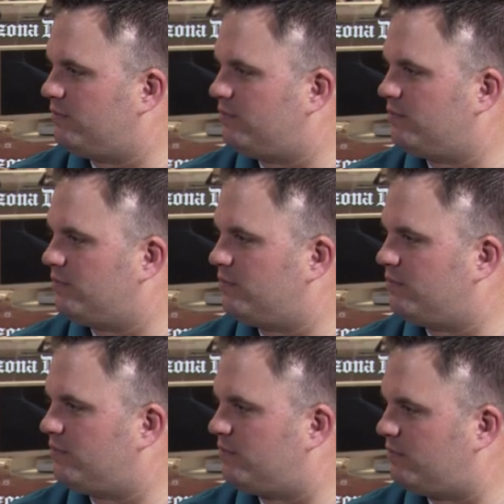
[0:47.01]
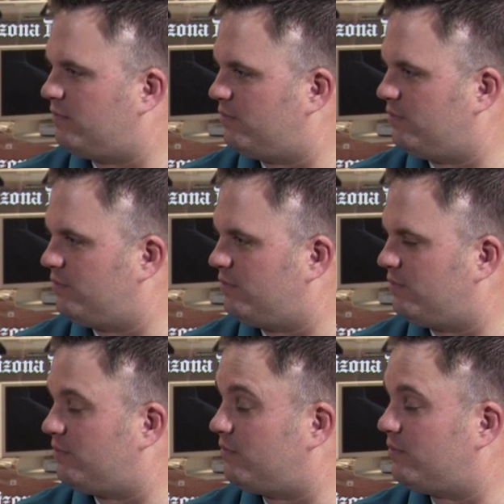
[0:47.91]

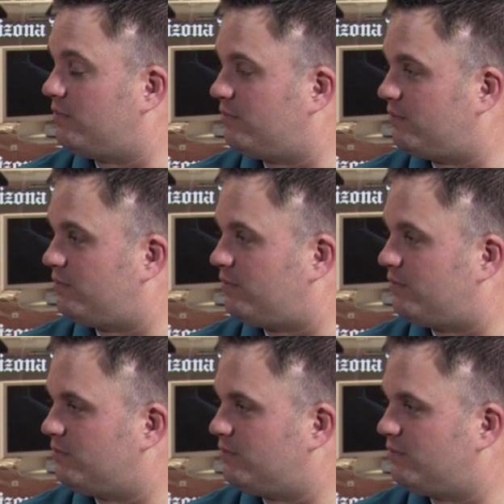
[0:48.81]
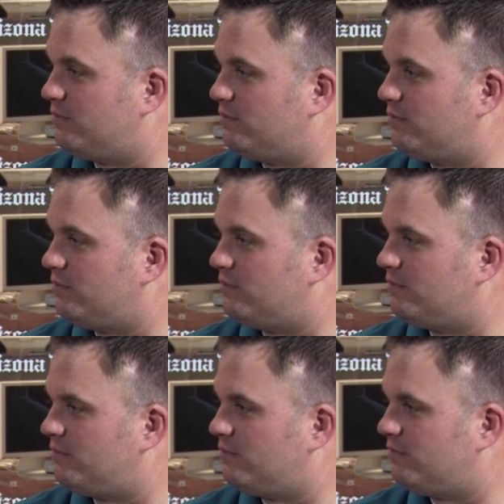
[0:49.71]

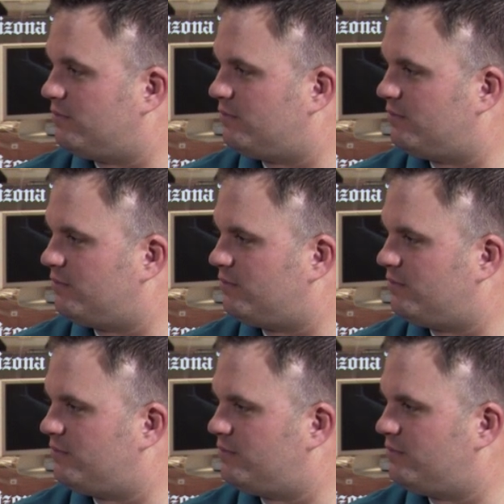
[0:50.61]
(not speaking)